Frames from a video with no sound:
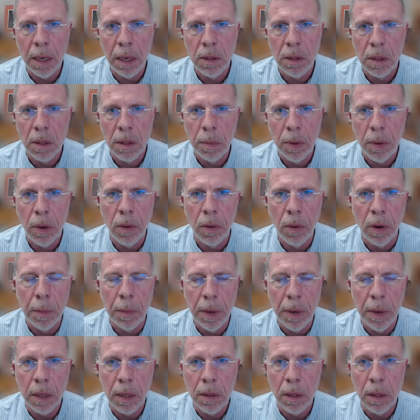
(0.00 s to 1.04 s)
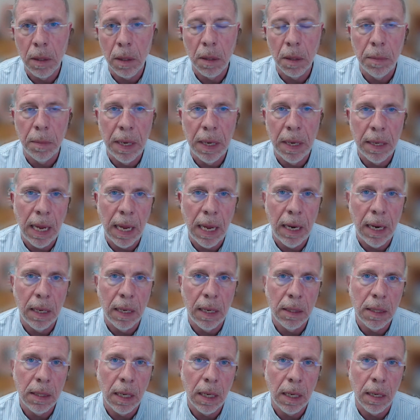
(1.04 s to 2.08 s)
the program. And I'll talk about that in a
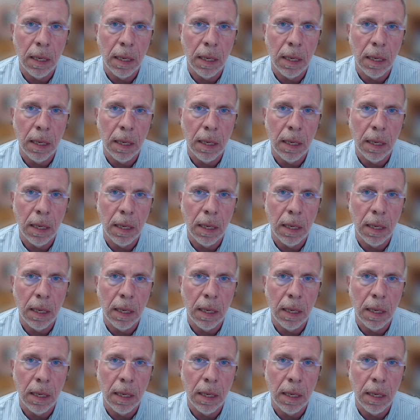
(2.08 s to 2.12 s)
second.